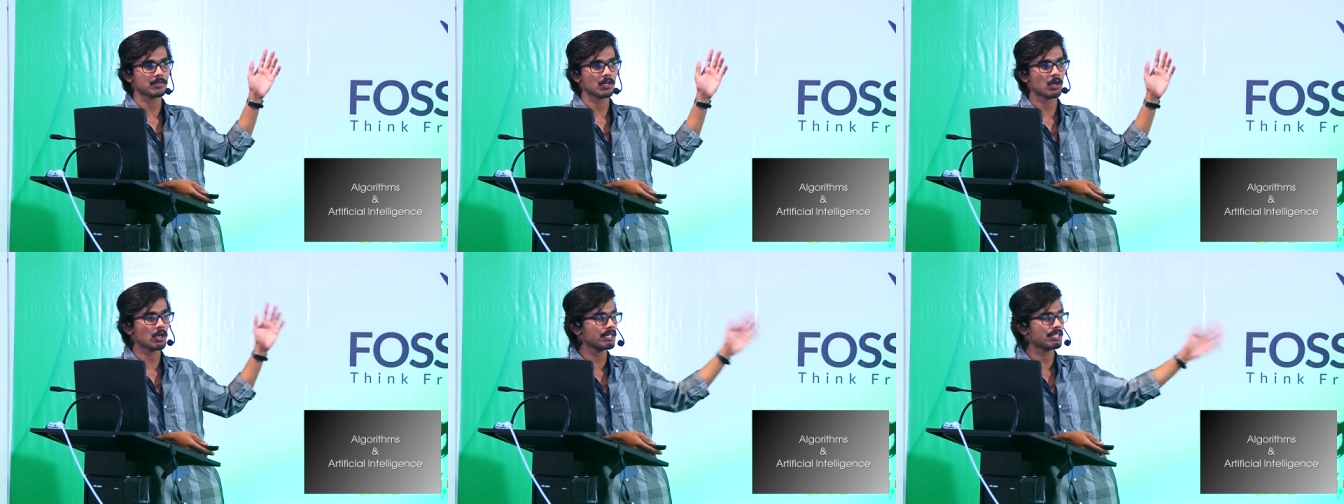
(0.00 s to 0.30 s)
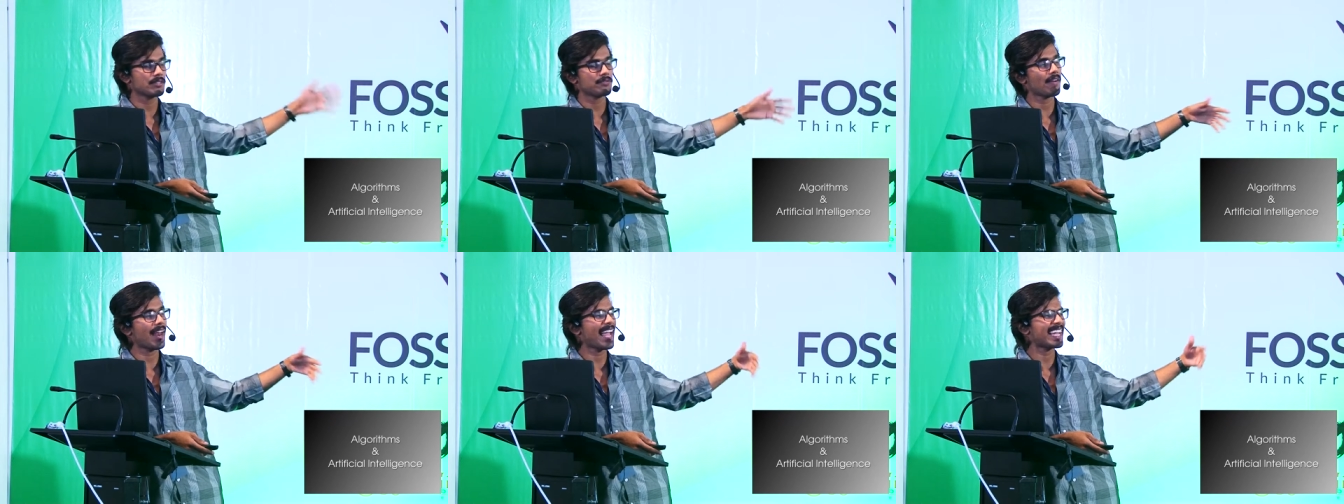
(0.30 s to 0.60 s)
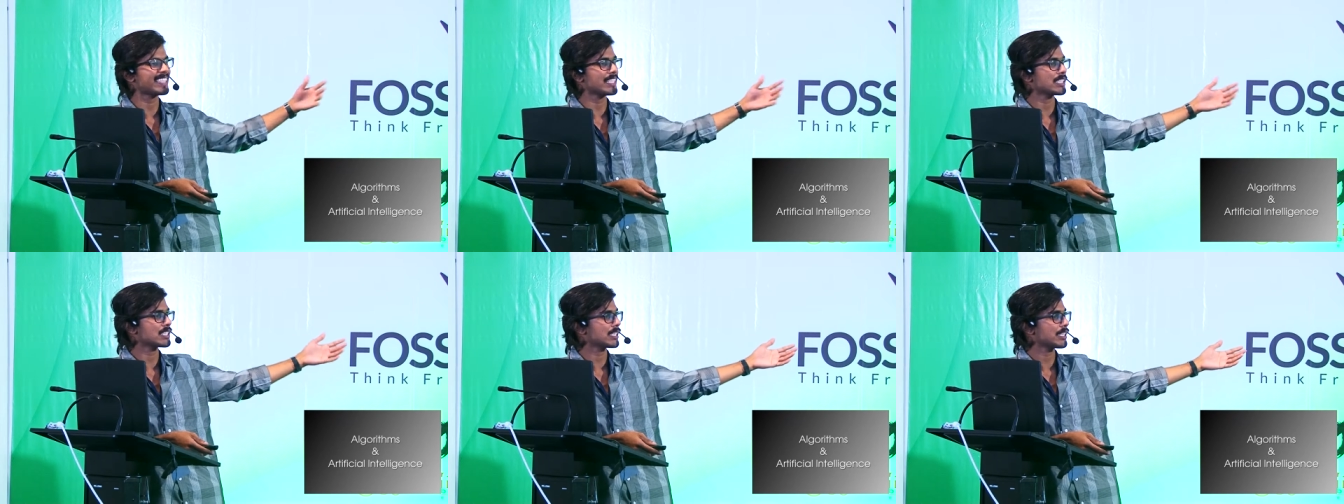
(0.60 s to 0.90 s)
or
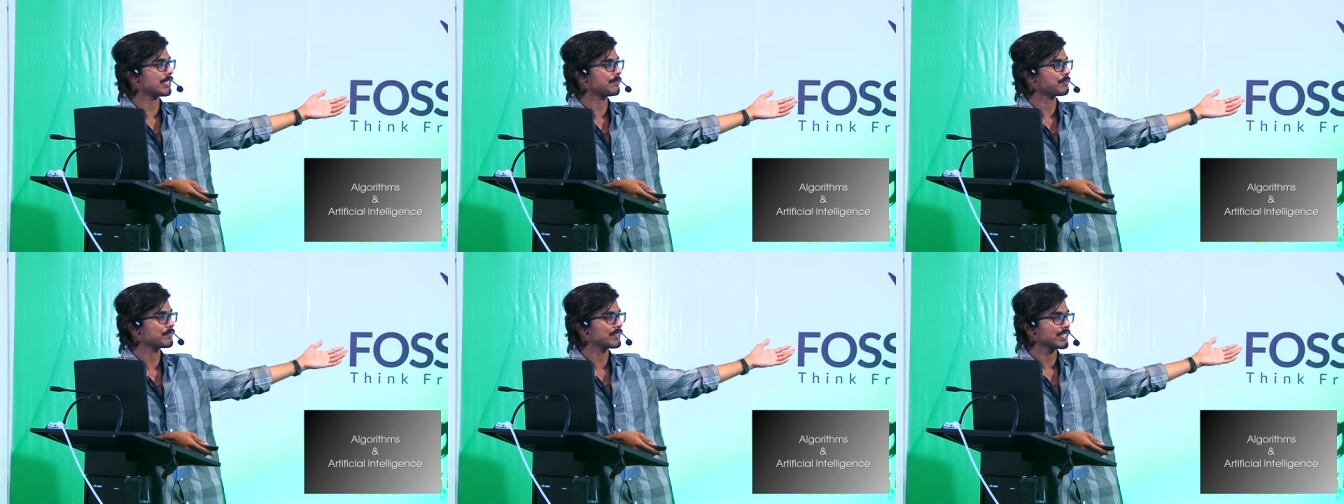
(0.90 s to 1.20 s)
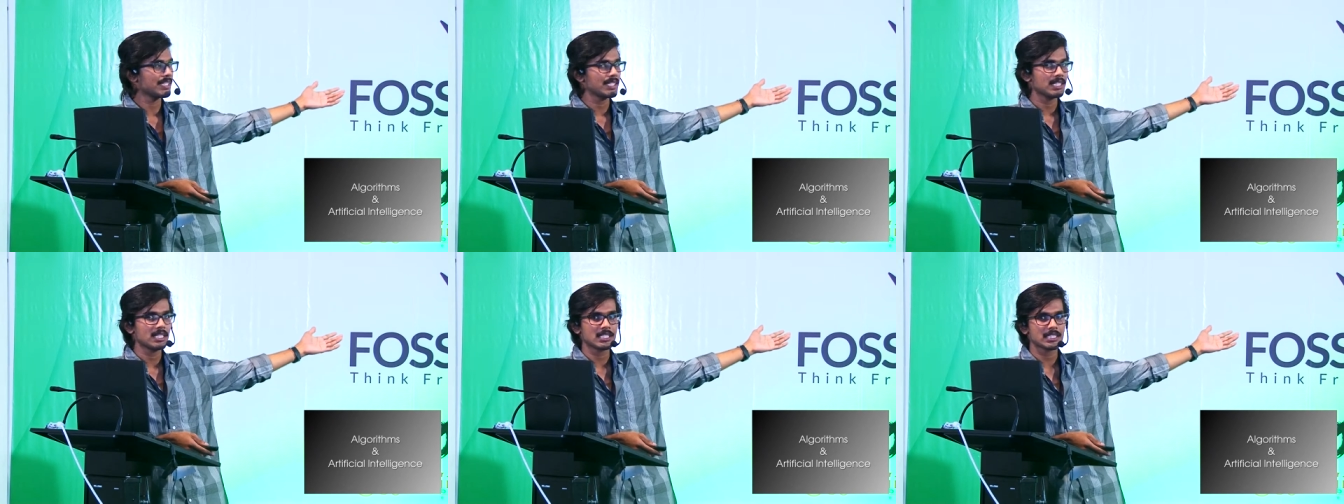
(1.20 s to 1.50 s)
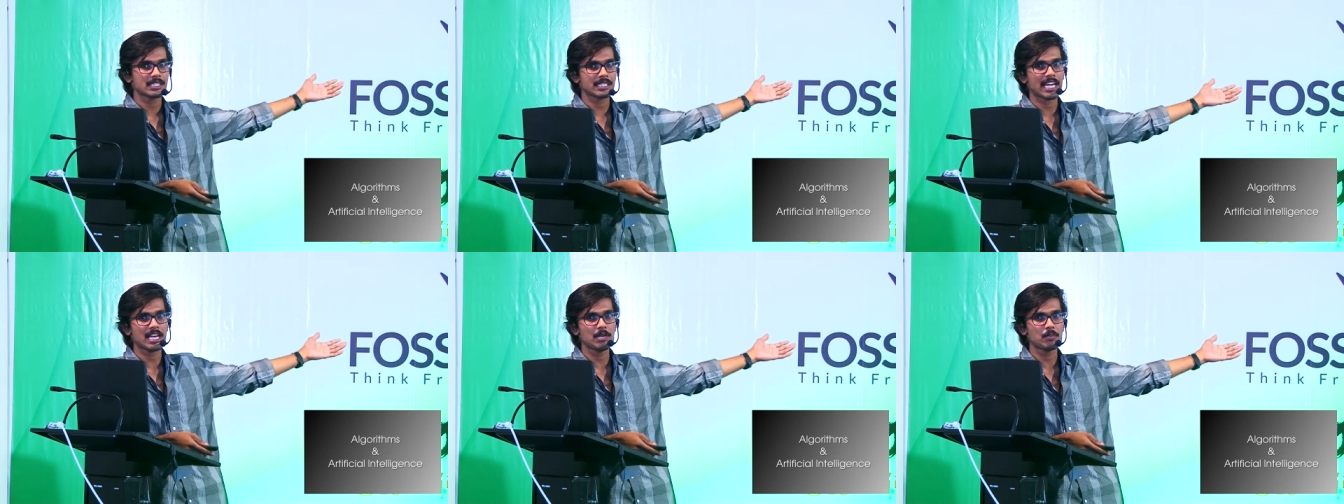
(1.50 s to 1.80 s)
flagged as a
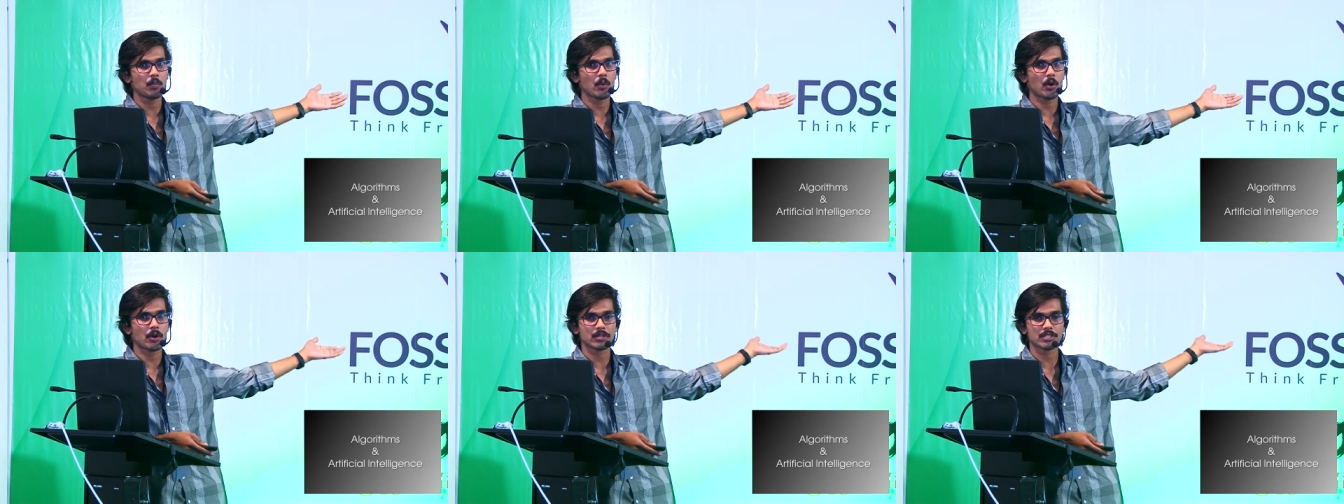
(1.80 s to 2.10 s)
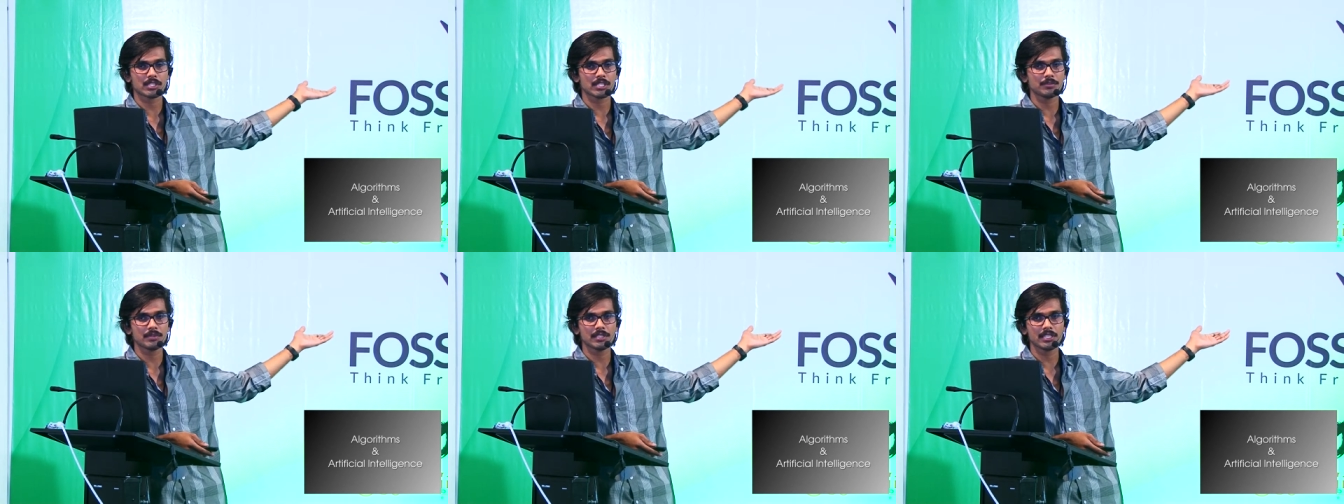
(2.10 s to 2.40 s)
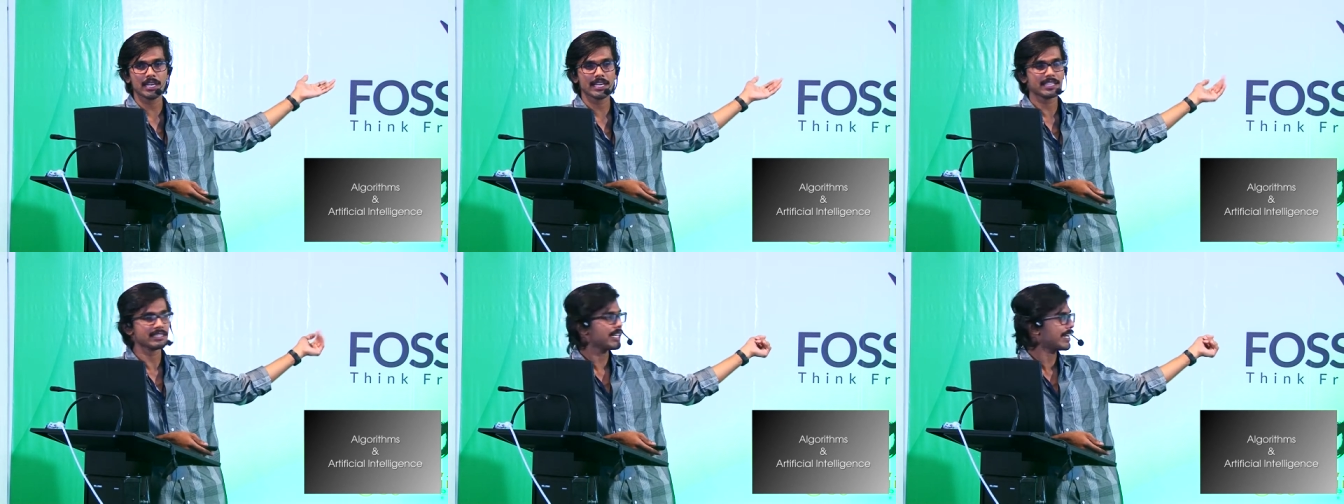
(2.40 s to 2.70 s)
child porn or something
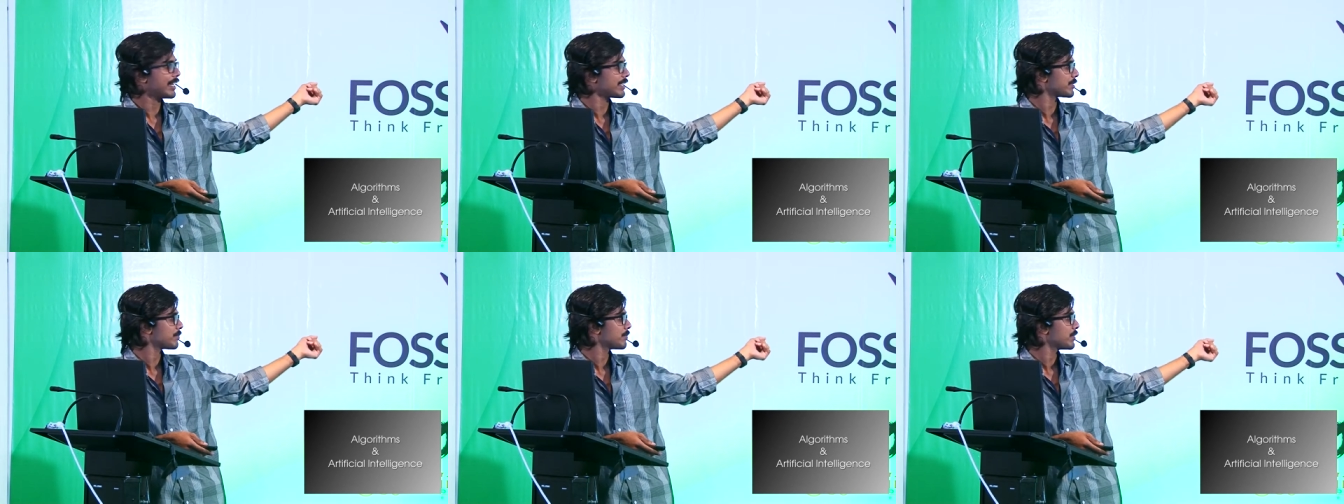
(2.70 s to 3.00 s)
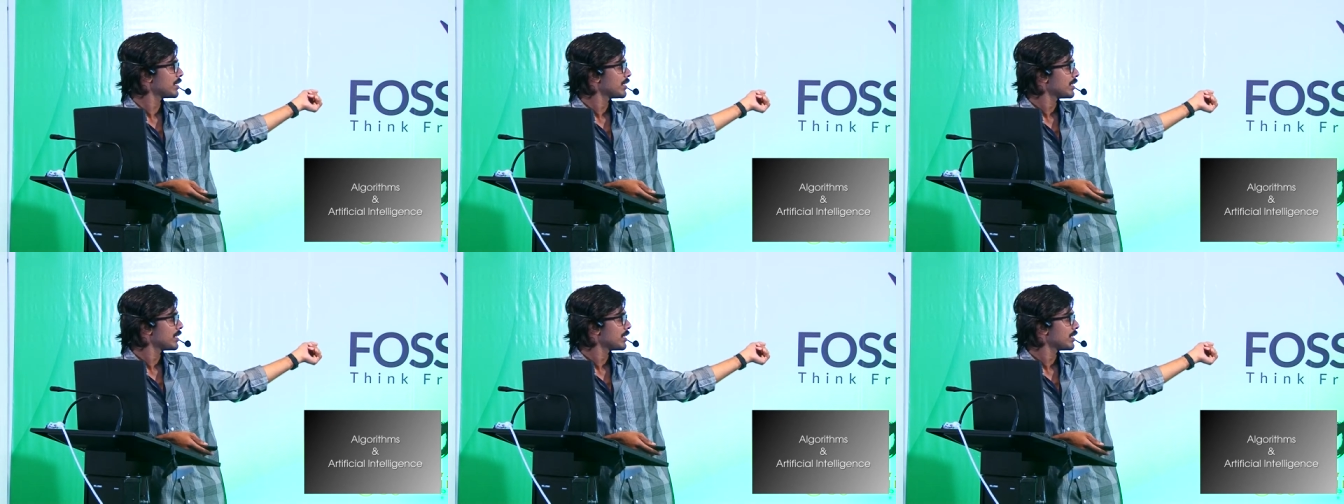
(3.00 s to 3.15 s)
like that.